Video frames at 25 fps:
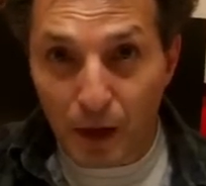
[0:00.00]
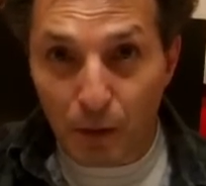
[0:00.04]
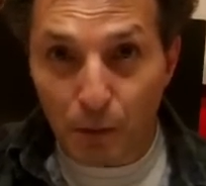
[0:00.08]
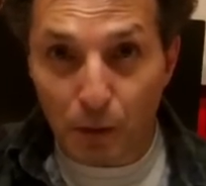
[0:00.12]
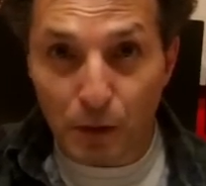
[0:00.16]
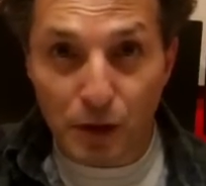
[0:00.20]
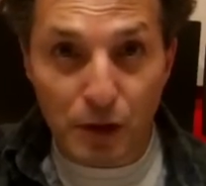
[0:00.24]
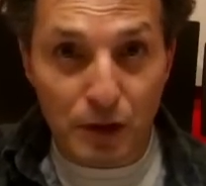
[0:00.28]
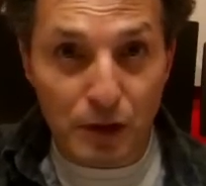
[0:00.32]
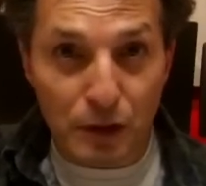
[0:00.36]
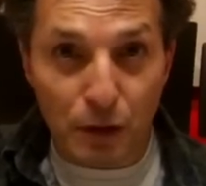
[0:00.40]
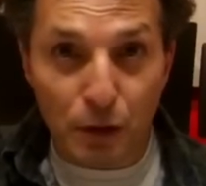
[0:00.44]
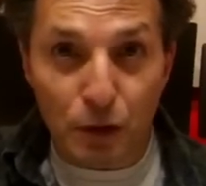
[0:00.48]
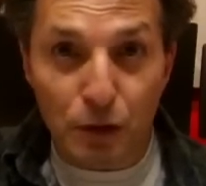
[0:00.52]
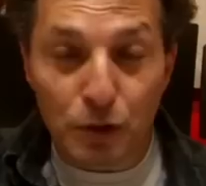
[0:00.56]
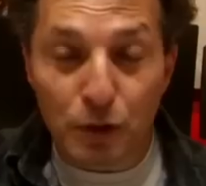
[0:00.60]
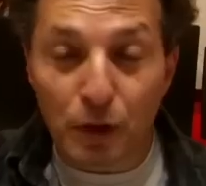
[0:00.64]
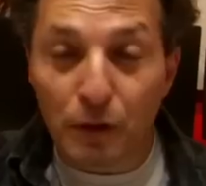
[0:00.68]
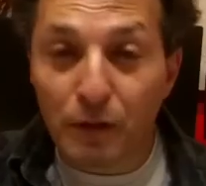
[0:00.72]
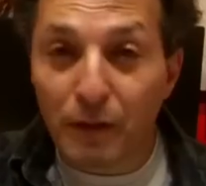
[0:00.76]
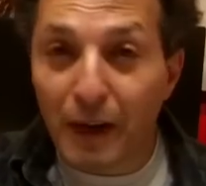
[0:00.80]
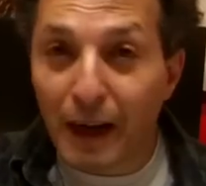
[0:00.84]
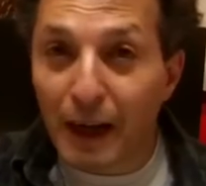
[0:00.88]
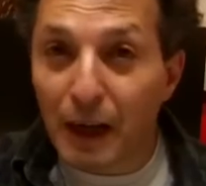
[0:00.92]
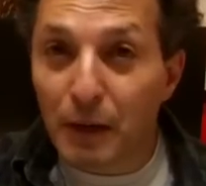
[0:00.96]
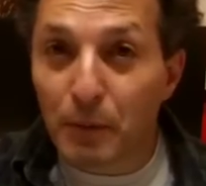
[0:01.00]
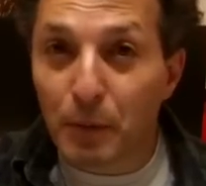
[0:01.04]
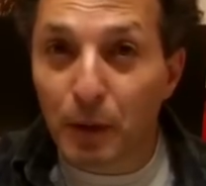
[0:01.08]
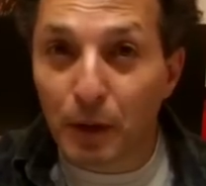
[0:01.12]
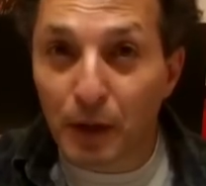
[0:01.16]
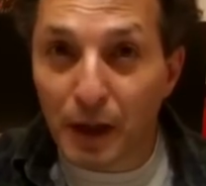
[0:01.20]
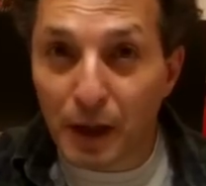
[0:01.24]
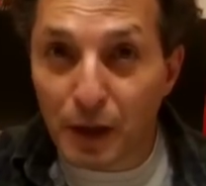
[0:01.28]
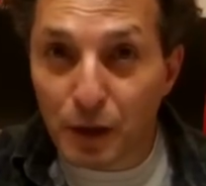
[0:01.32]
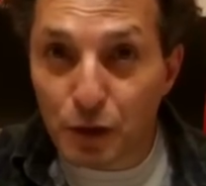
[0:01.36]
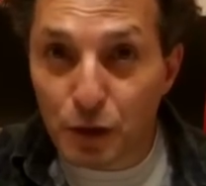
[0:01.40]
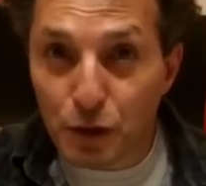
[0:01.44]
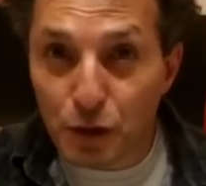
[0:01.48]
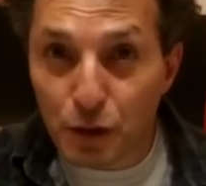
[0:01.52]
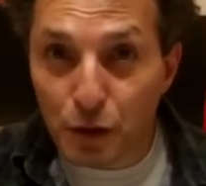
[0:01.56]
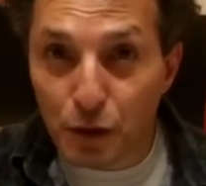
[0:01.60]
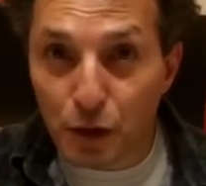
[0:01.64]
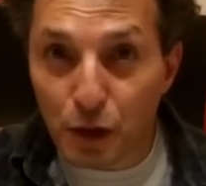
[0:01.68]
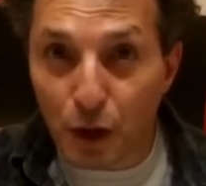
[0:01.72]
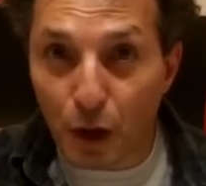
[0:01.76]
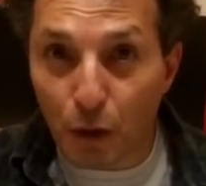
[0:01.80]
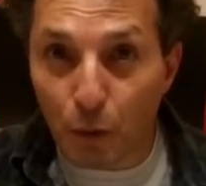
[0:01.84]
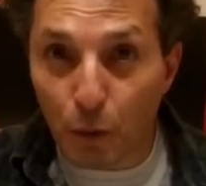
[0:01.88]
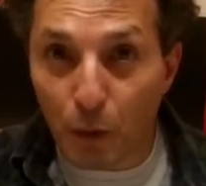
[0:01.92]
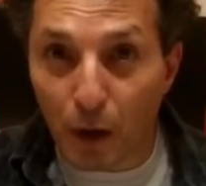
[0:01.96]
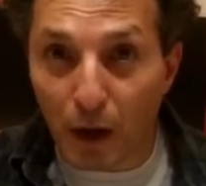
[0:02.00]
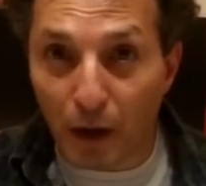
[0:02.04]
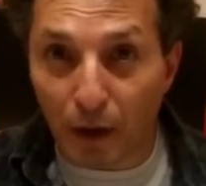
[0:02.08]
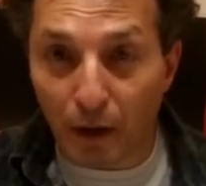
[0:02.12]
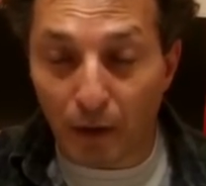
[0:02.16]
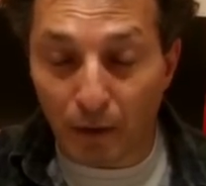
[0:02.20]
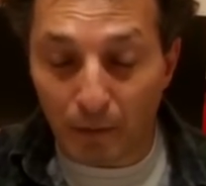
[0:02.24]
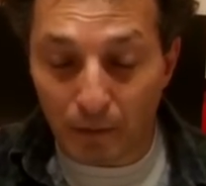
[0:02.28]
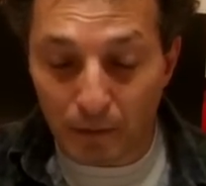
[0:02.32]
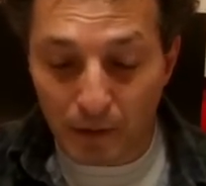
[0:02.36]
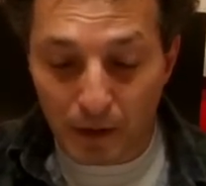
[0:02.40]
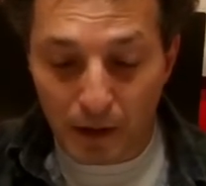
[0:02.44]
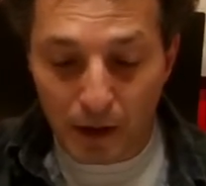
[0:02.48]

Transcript: which is also available in Studio One.